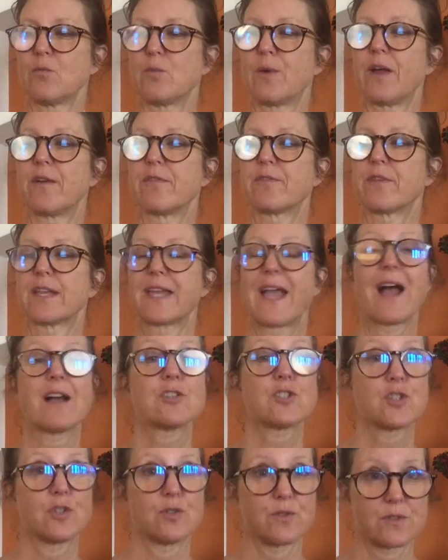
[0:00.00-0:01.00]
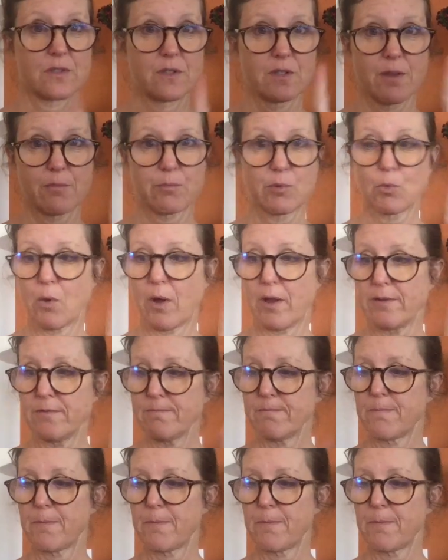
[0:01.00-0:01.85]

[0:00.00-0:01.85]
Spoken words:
We have cashews, number 1.